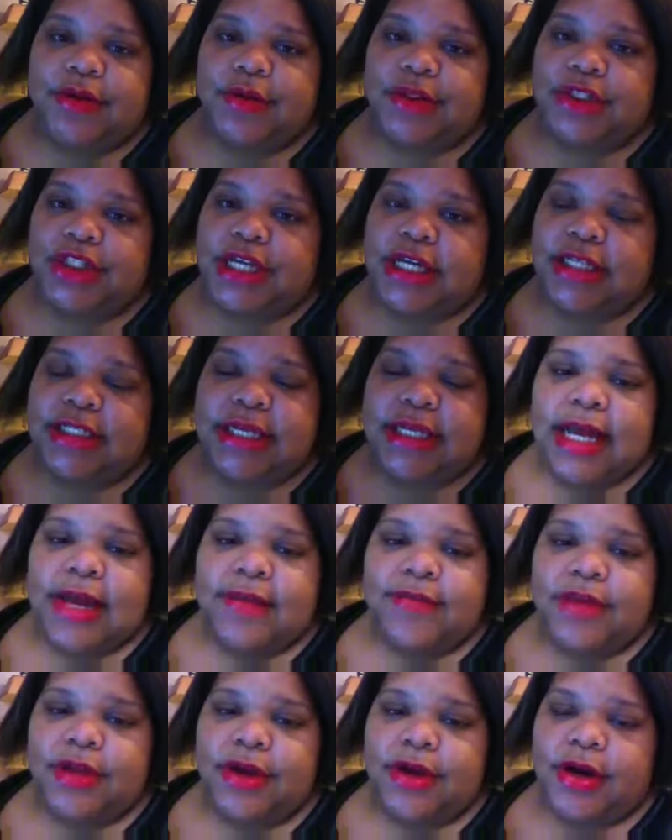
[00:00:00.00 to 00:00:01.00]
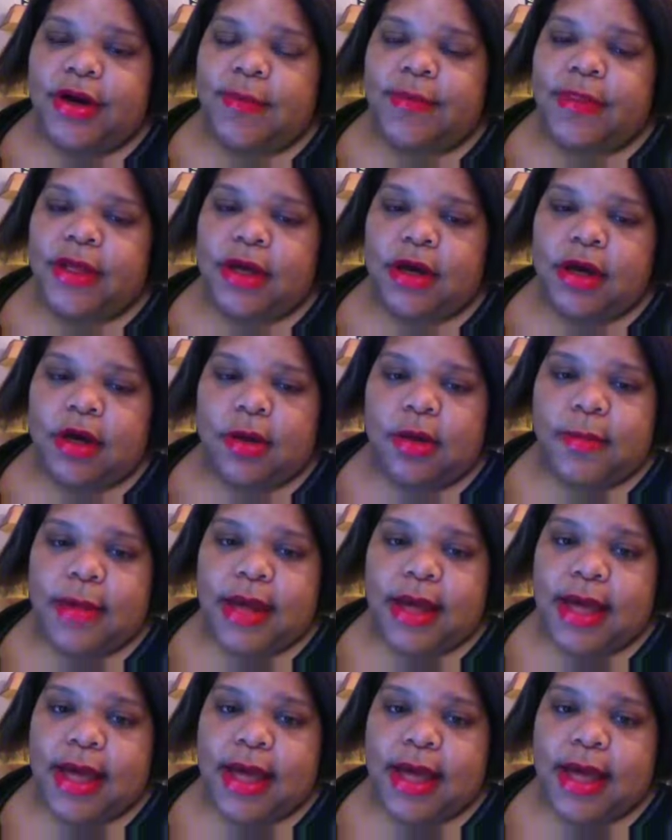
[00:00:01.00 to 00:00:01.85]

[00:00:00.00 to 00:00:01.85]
Newland's chasing after her. And I'm thinking, oh my